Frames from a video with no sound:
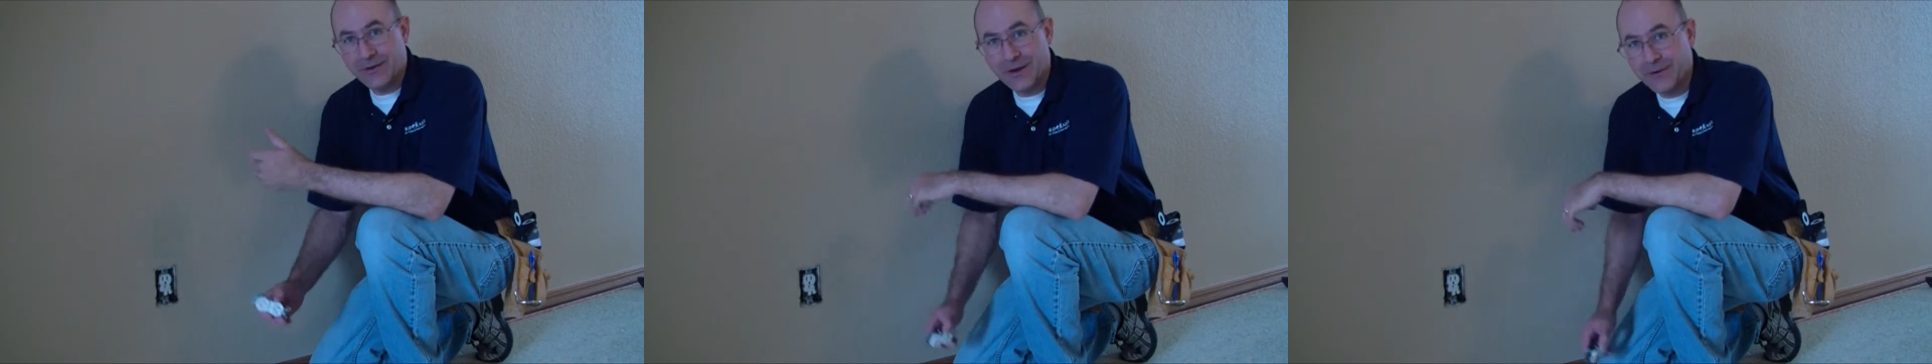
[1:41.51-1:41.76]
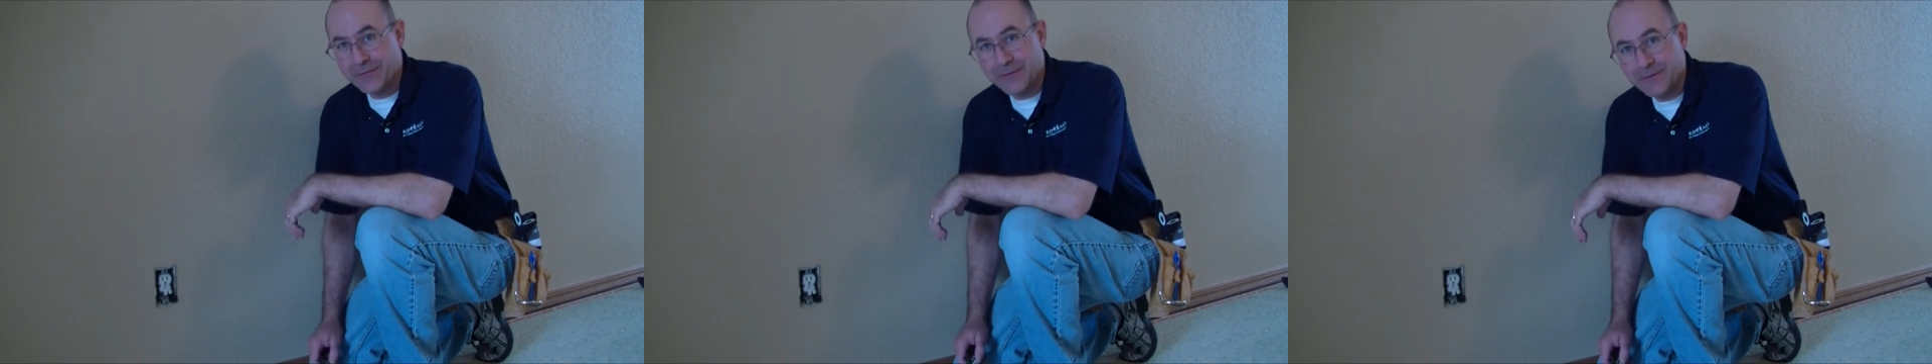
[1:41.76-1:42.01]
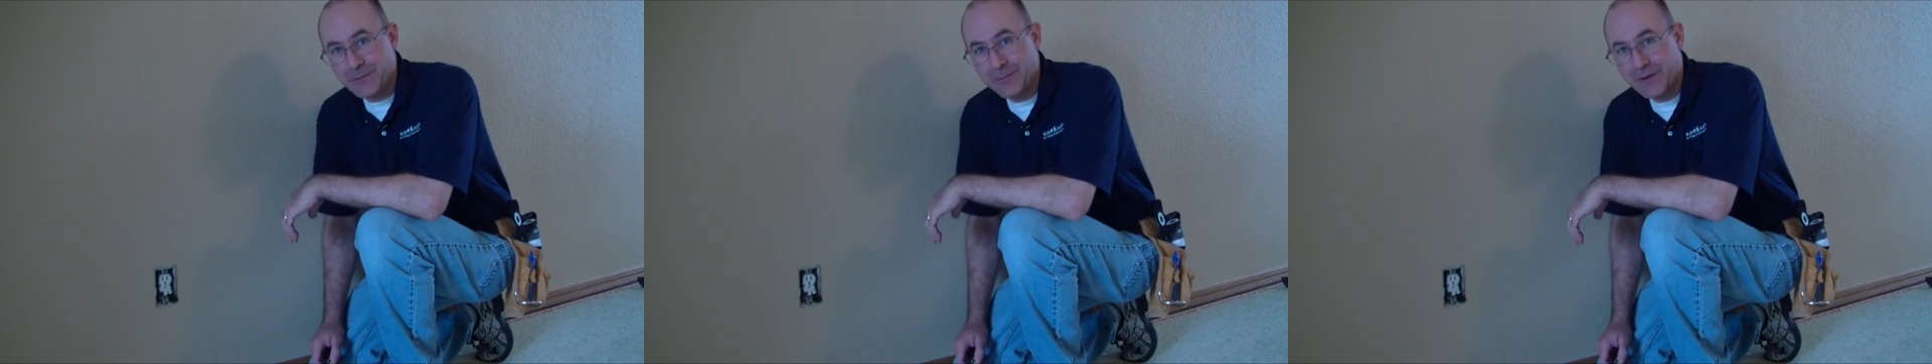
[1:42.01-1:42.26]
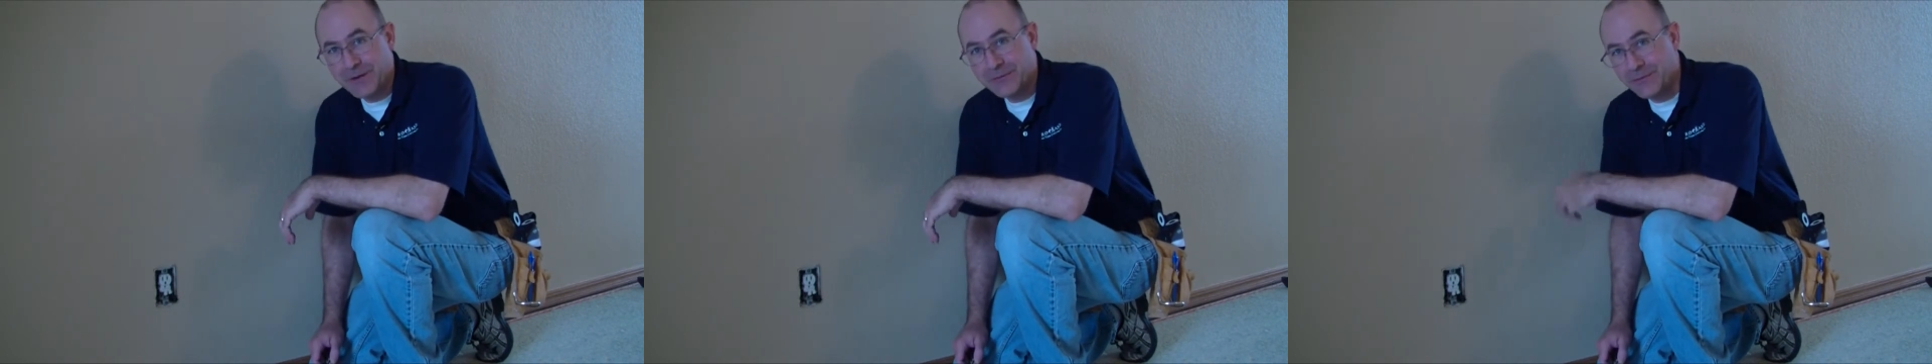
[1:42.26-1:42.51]

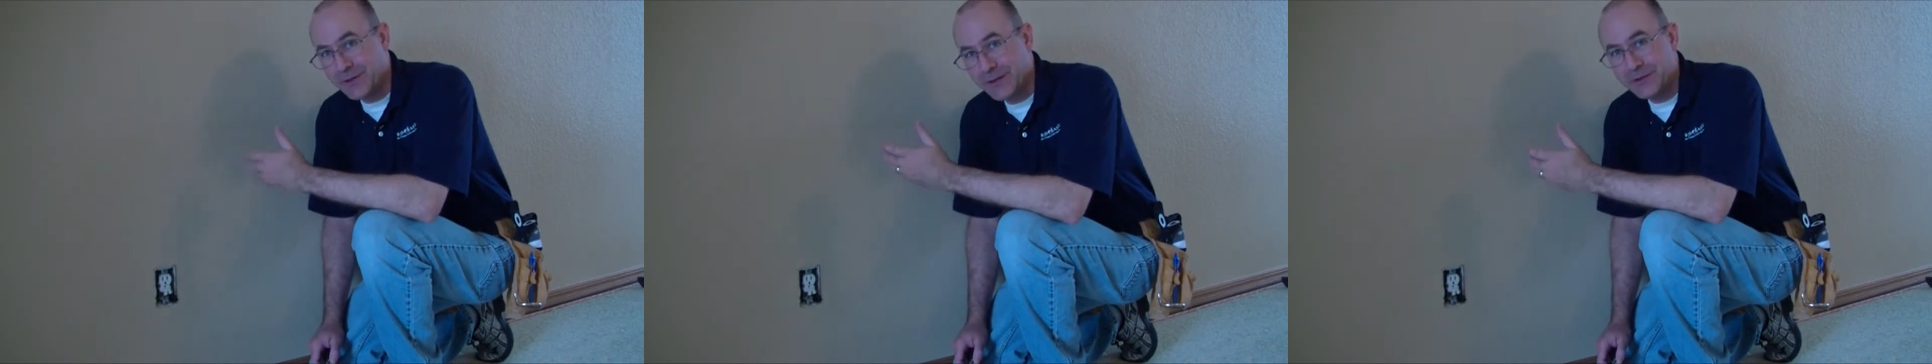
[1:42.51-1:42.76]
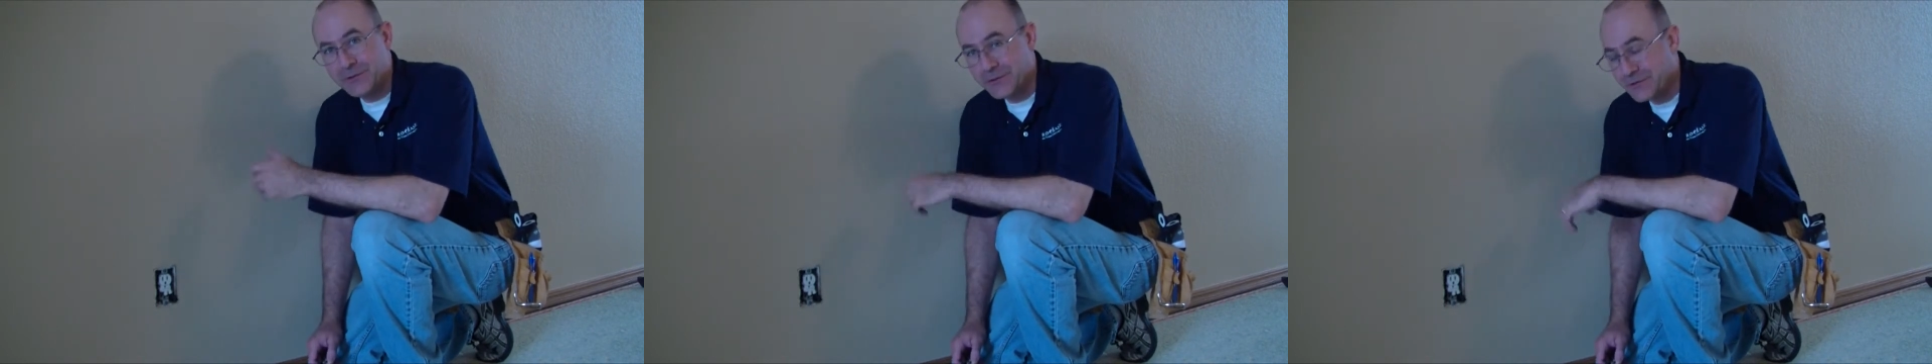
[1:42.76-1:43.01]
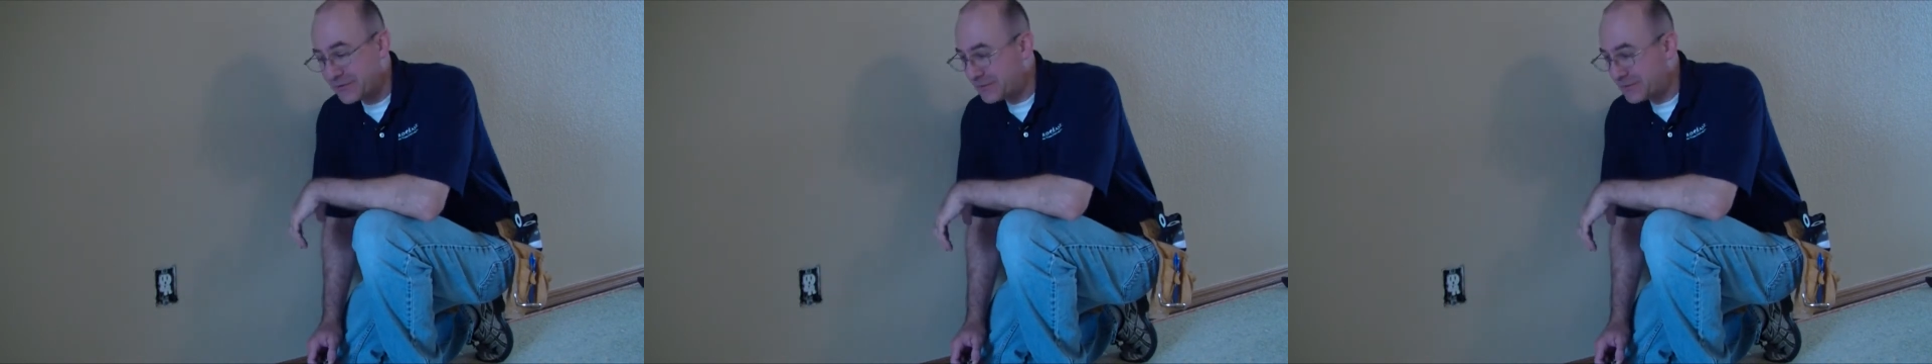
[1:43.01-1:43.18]
$150 for an electrician